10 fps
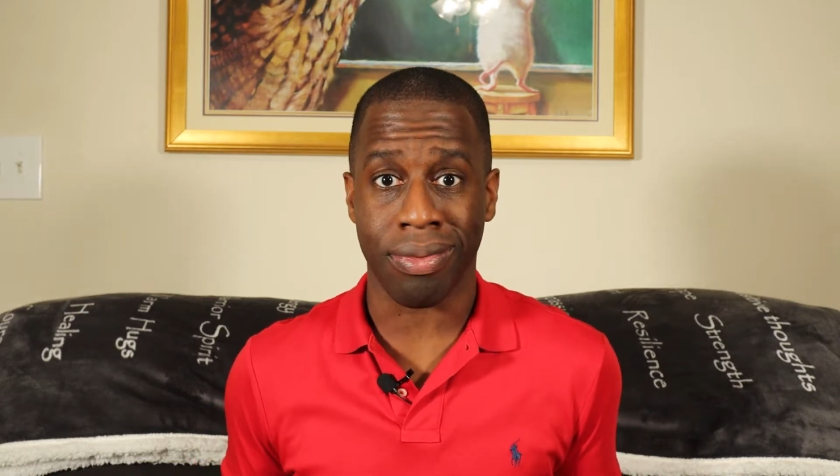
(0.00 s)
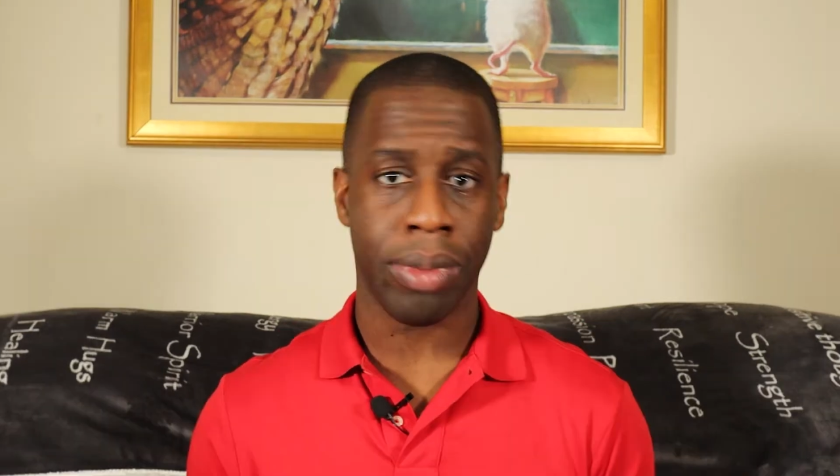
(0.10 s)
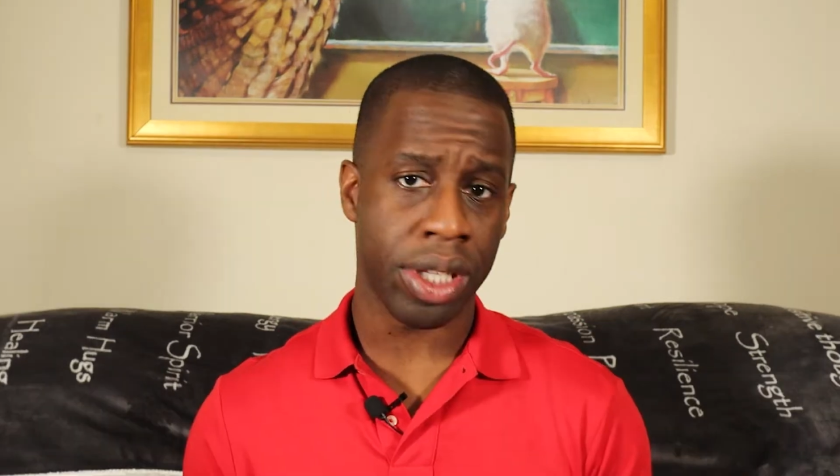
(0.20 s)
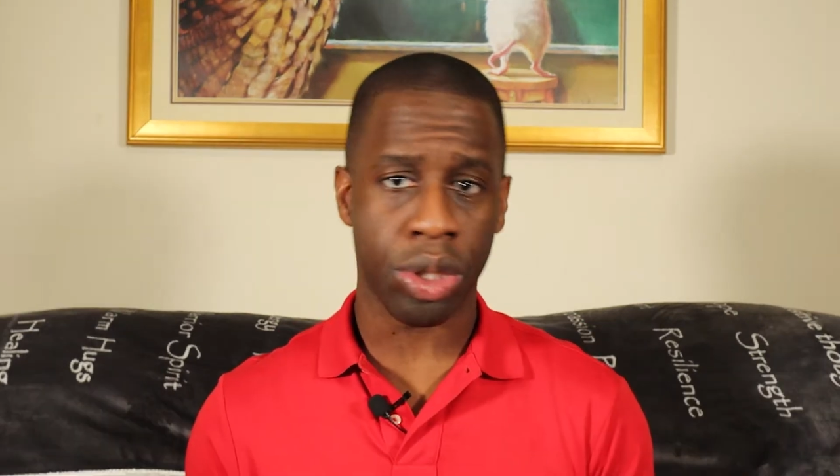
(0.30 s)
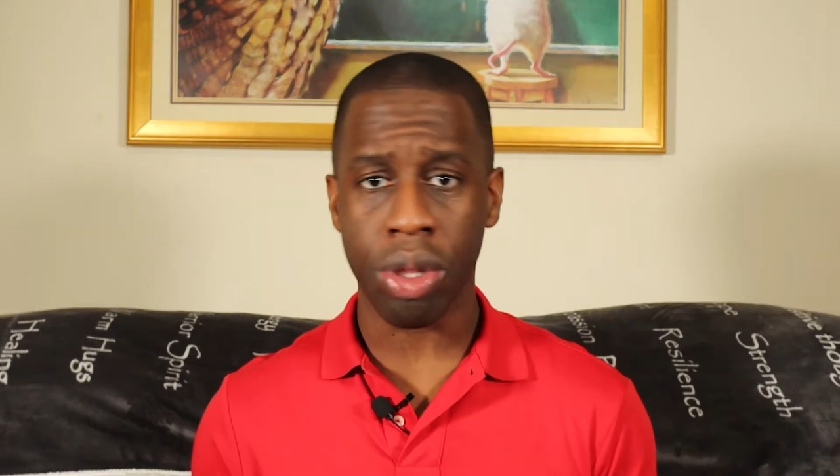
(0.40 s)

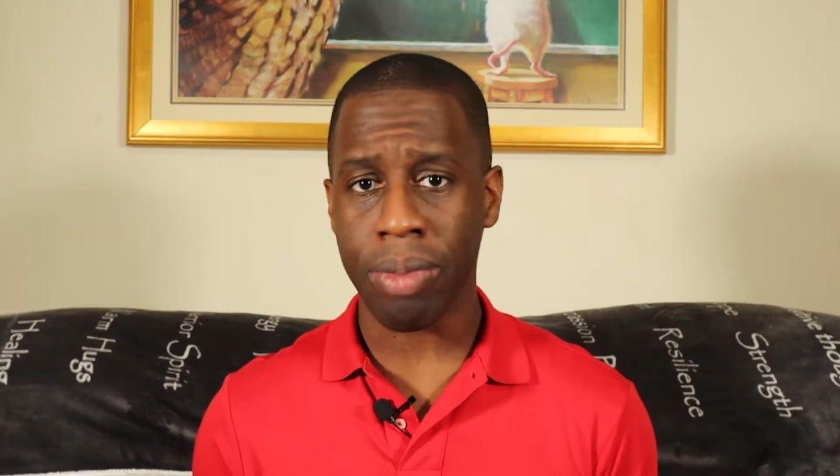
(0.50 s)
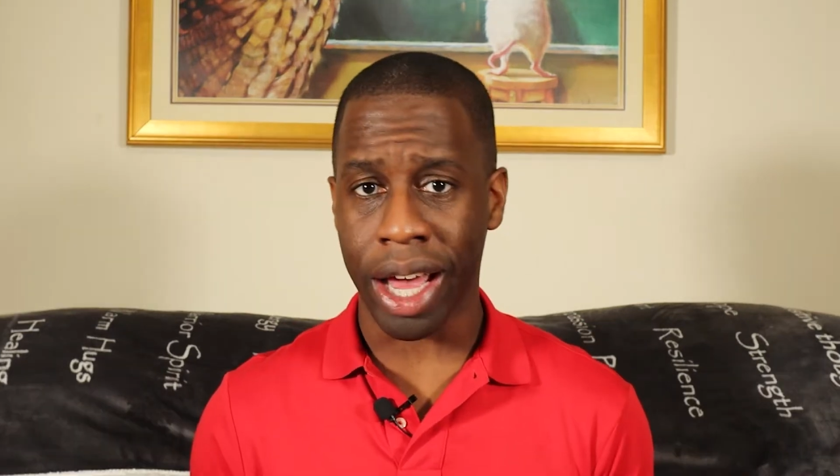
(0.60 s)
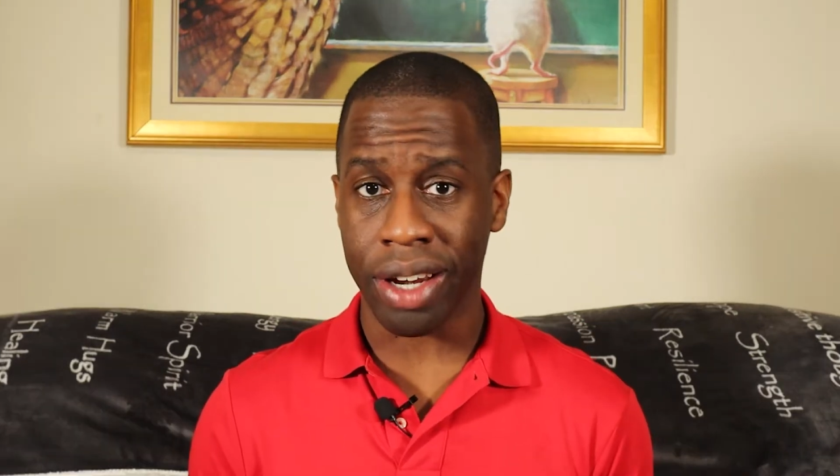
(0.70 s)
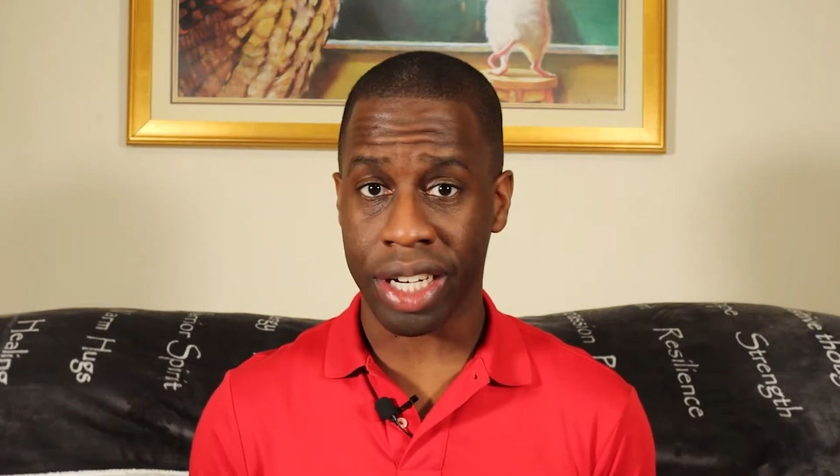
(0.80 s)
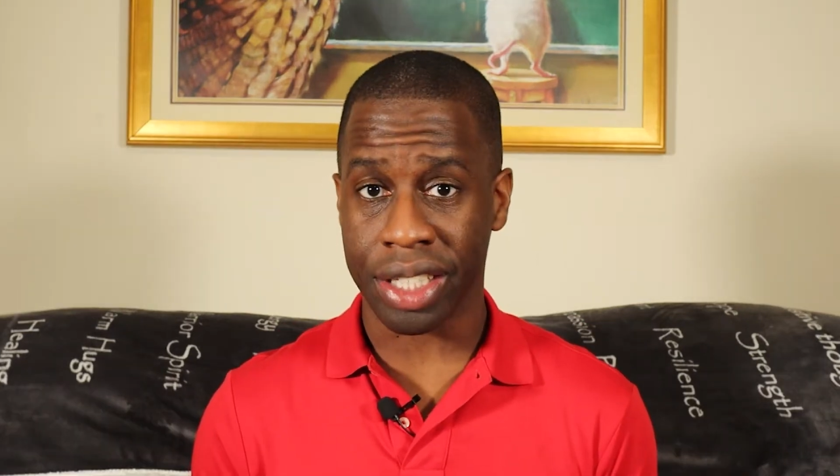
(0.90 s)
But the truth
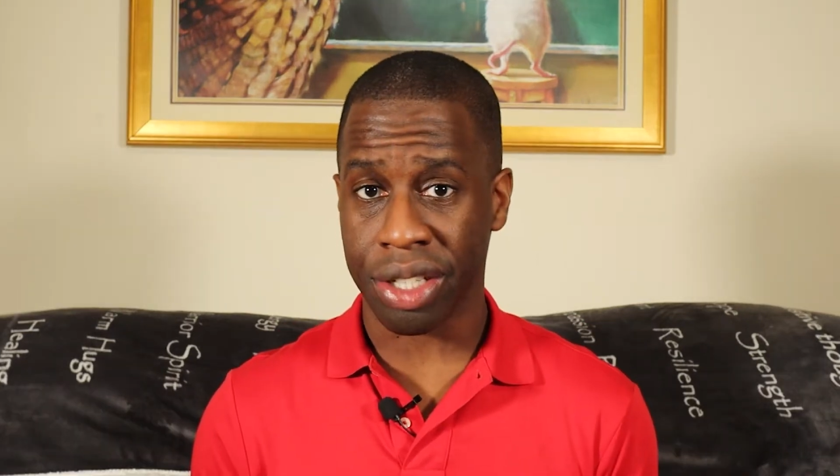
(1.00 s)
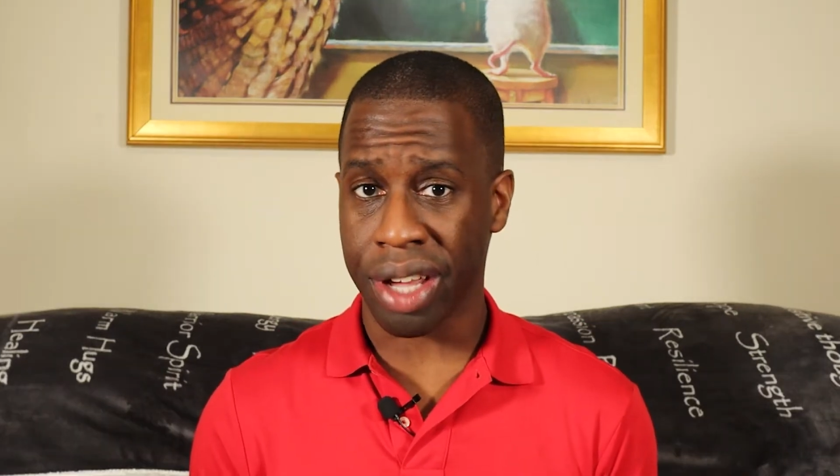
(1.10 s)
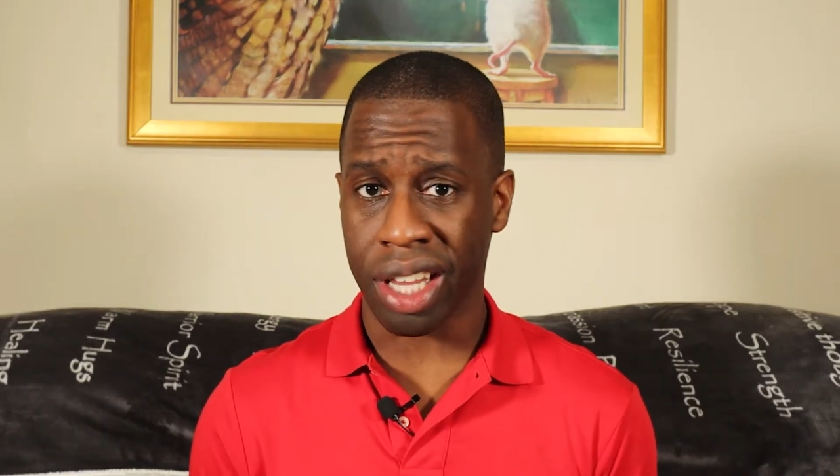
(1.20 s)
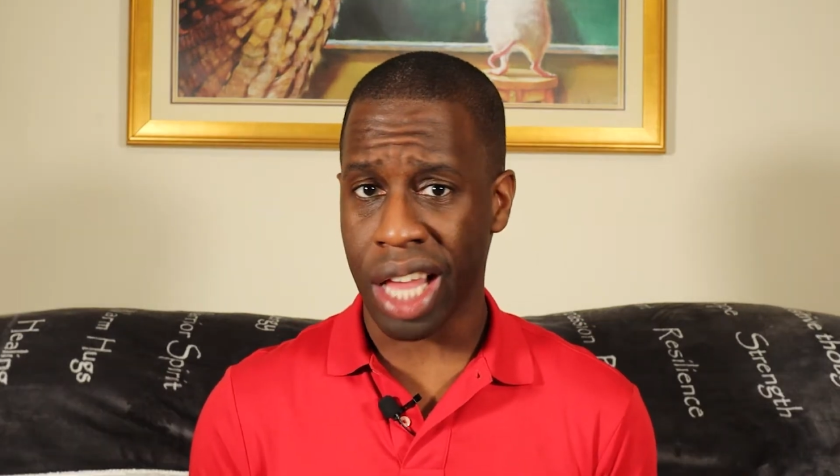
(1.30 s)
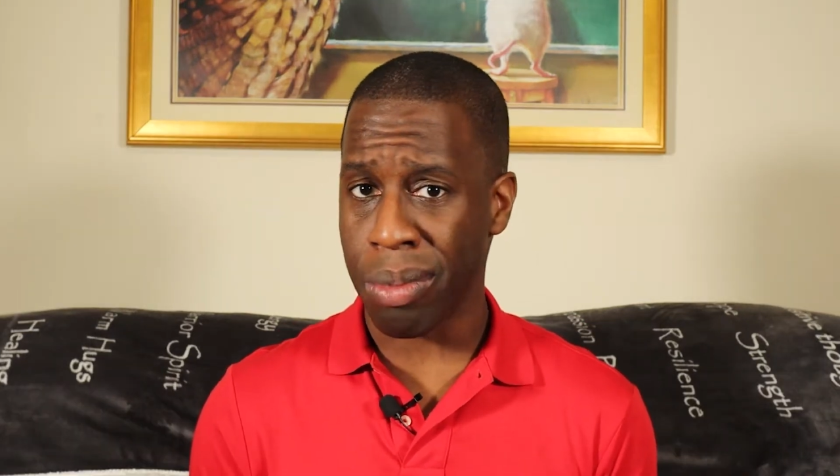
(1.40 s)
about it is you'll
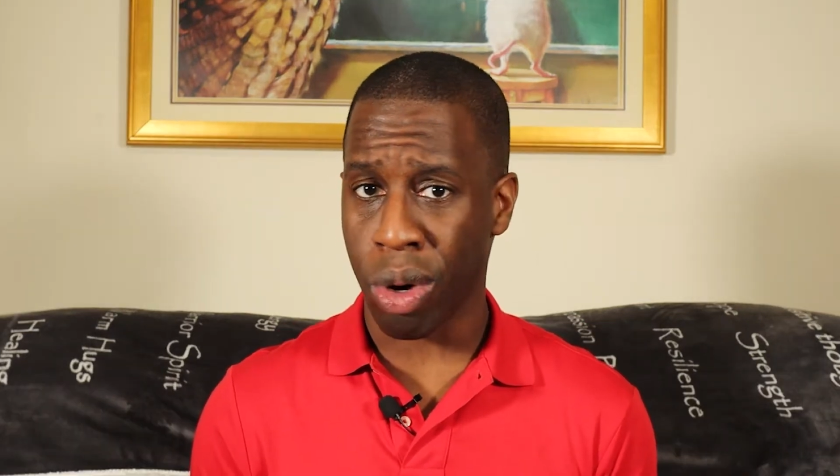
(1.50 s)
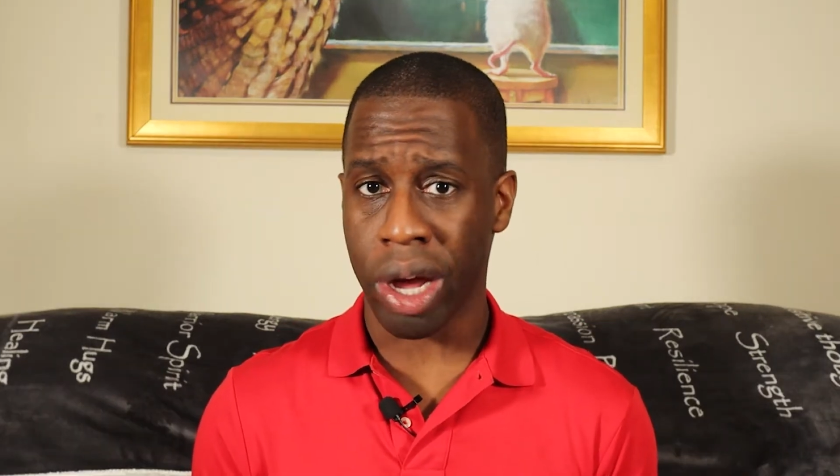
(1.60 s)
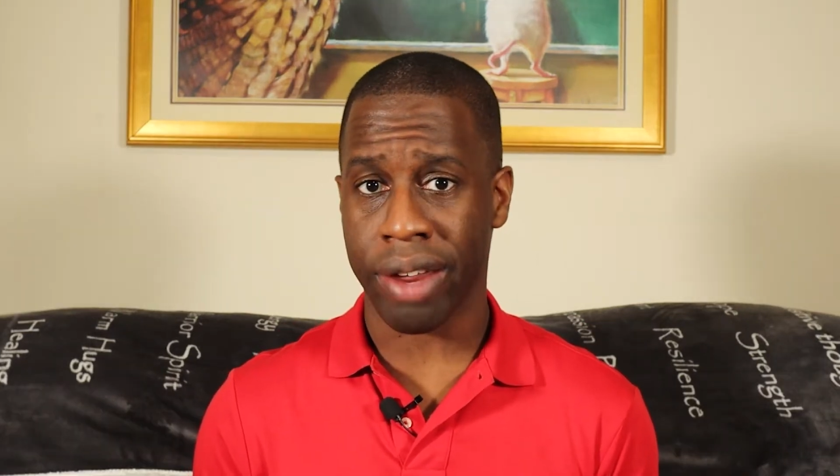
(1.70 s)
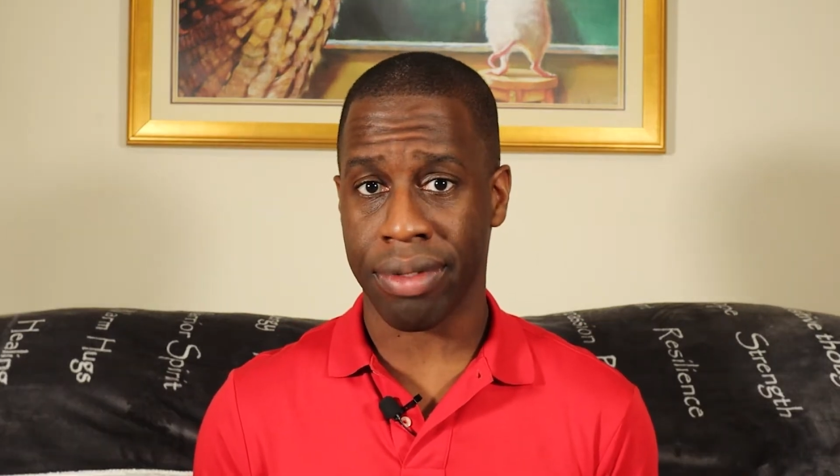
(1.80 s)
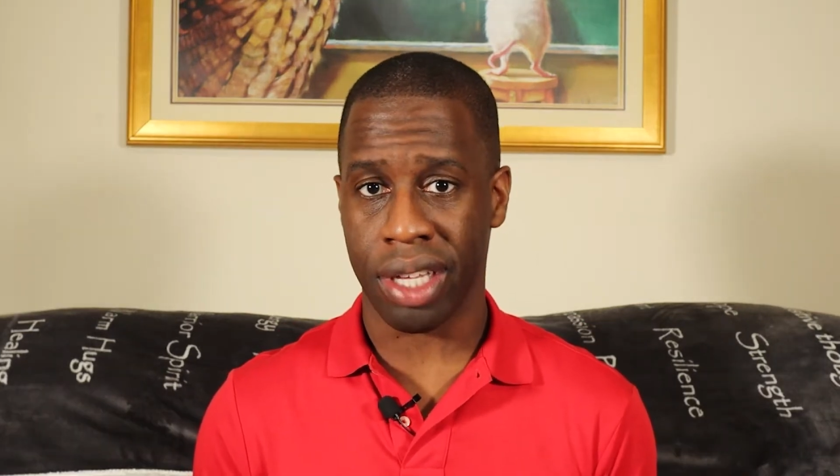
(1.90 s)
get a lot
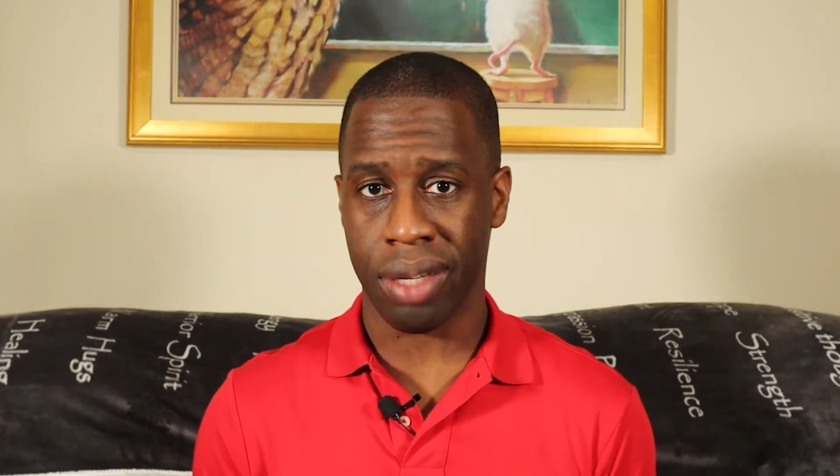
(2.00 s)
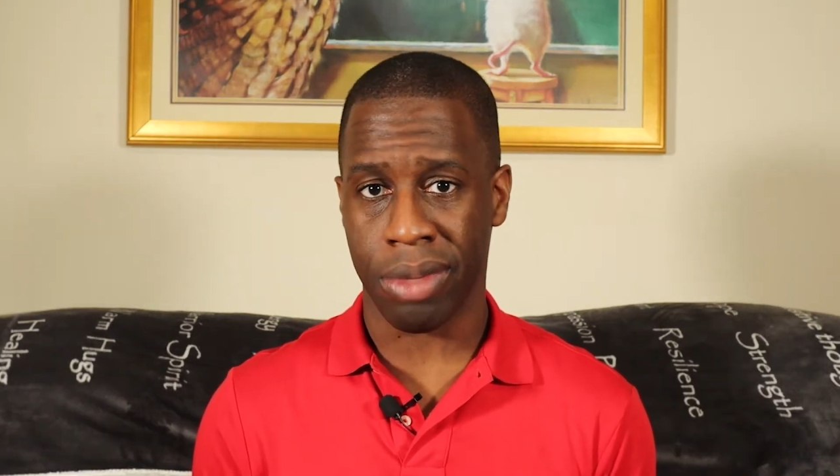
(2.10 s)
more out of the